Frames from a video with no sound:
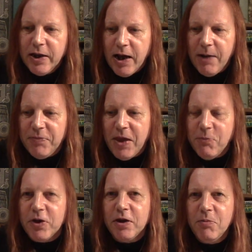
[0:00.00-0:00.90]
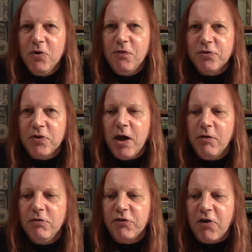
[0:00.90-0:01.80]
Uh, then we're going to move on to the
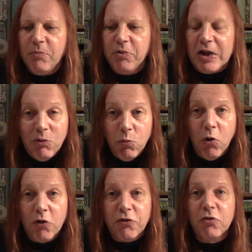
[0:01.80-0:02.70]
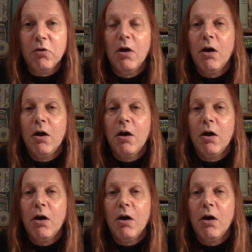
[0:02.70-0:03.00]
only sample. It wasn't